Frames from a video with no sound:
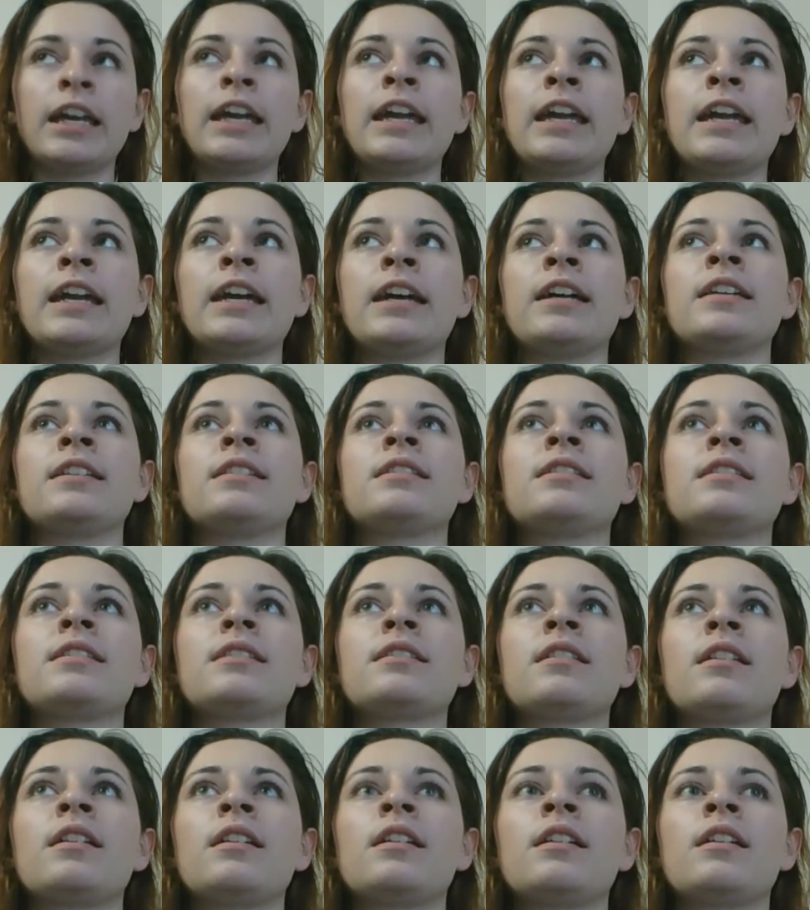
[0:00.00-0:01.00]
And
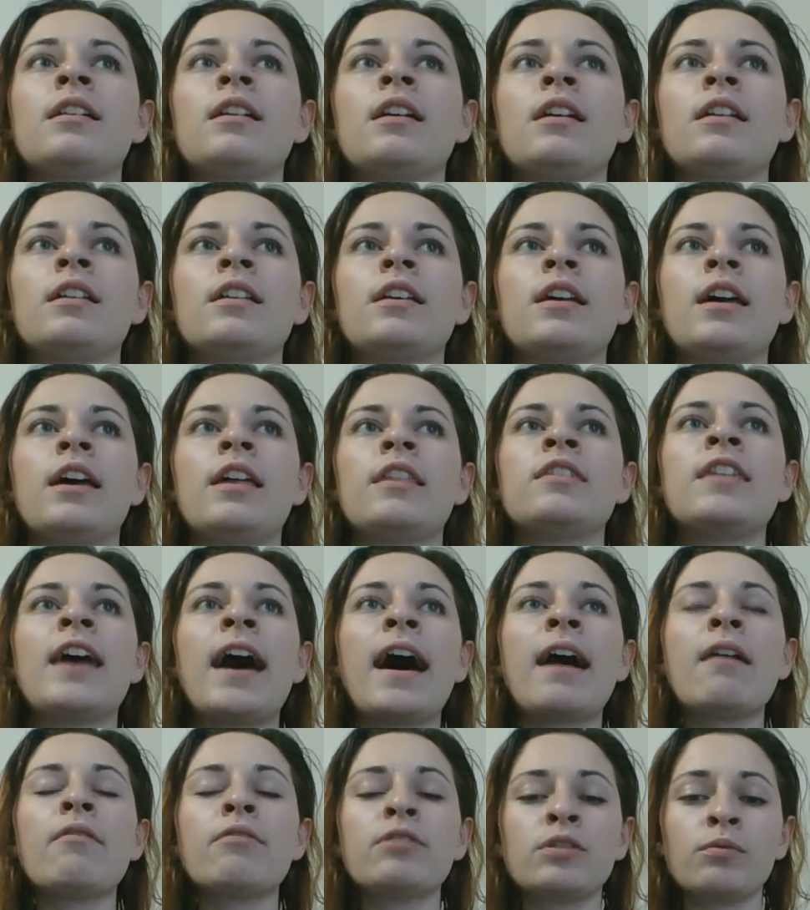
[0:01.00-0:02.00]

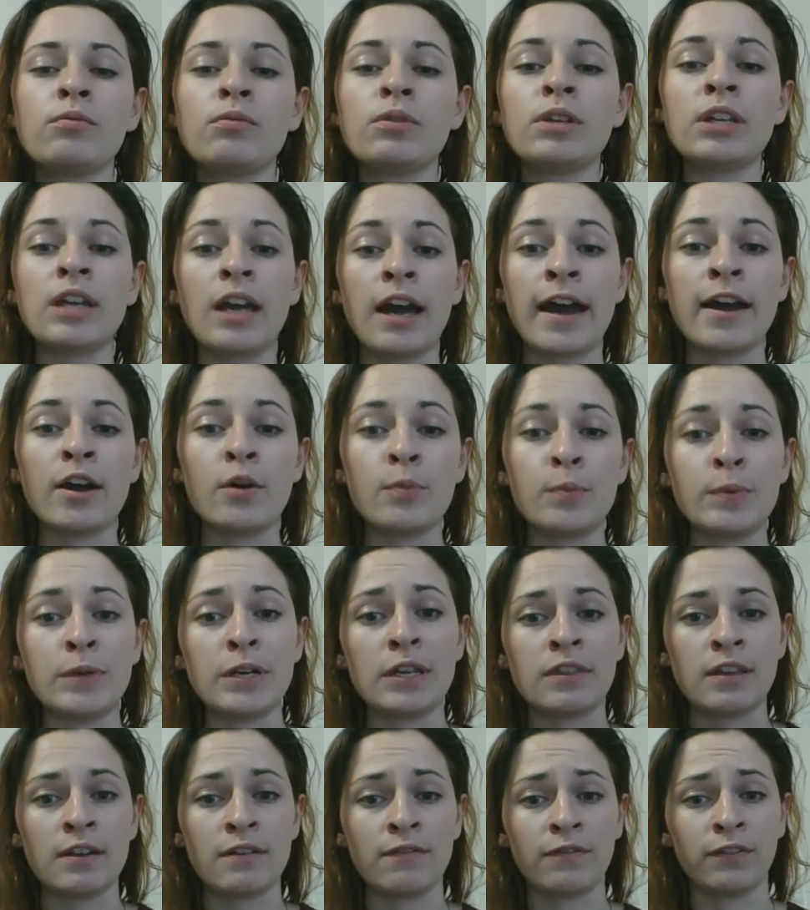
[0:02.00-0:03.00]
that was a really
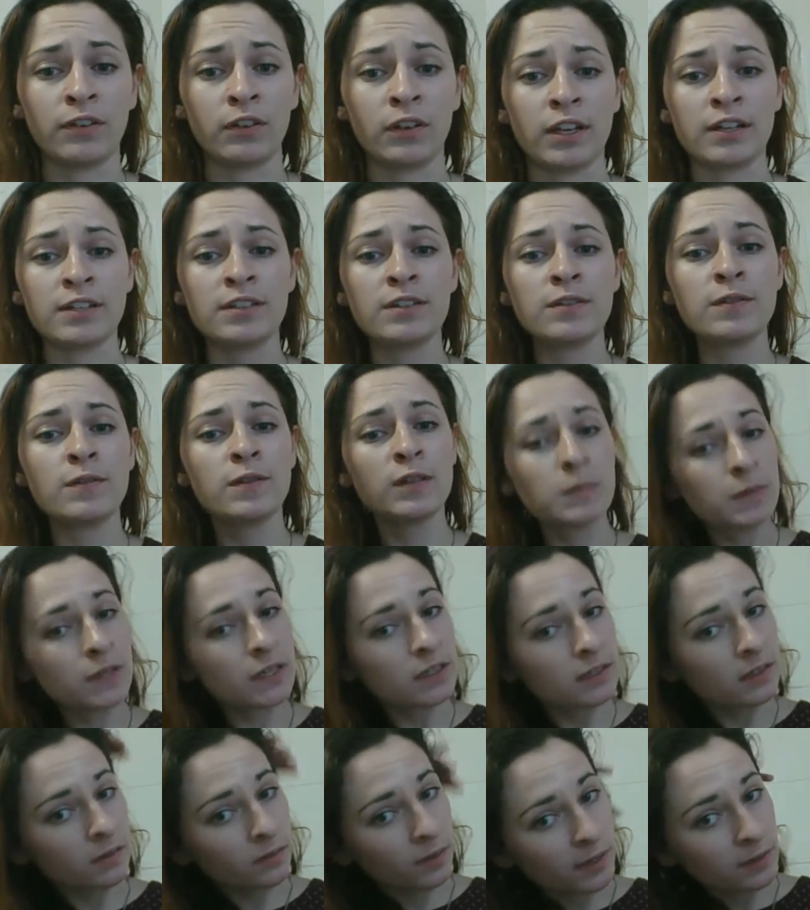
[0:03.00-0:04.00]
eye-opening thing for a lot of students
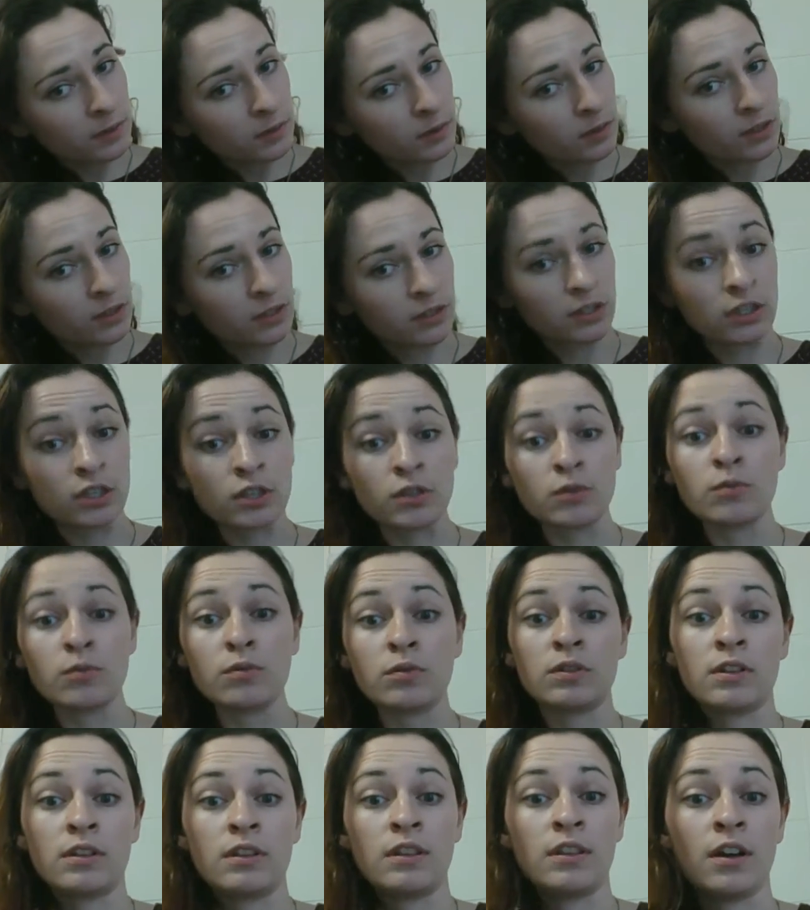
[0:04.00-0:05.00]
because a lot of students
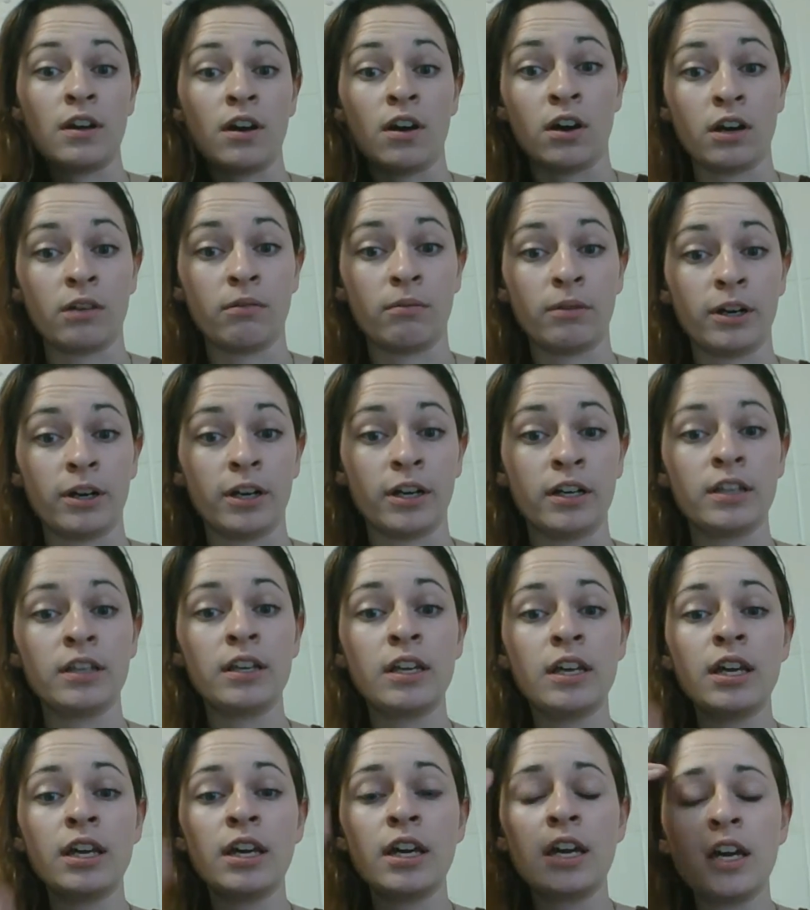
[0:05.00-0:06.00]
use the R word,
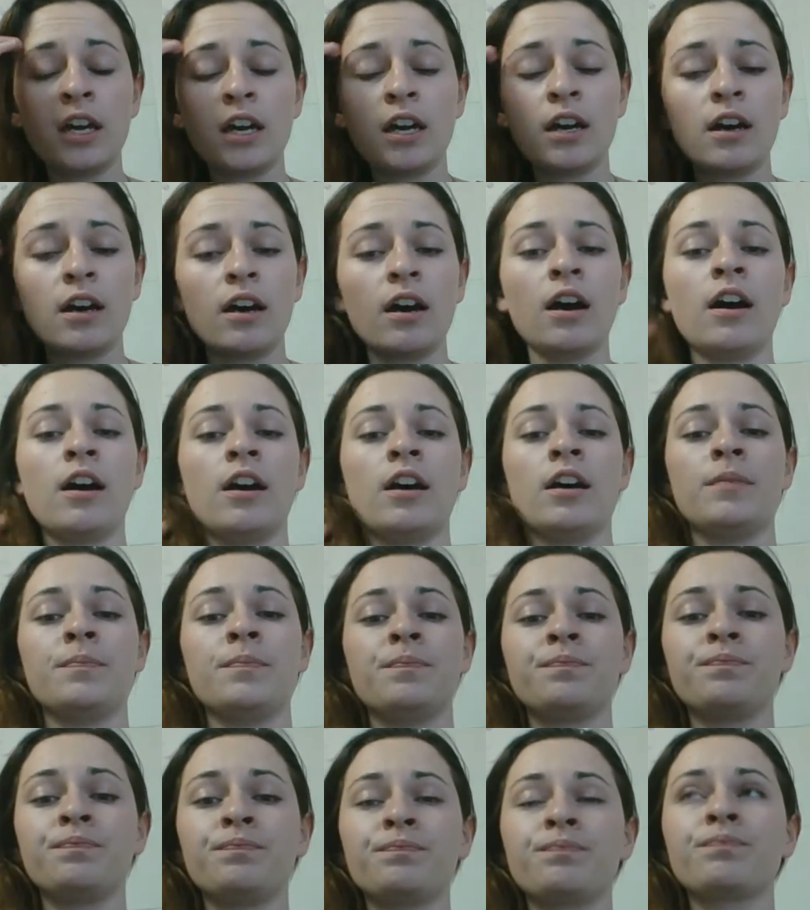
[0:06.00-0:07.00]

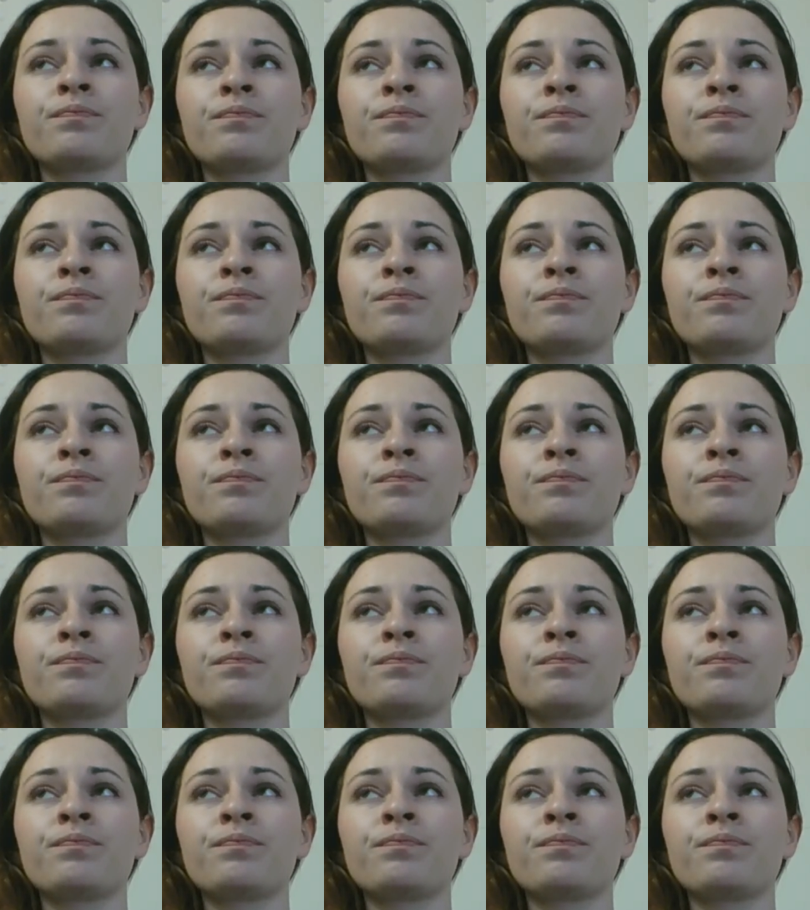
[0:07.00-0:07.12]
um,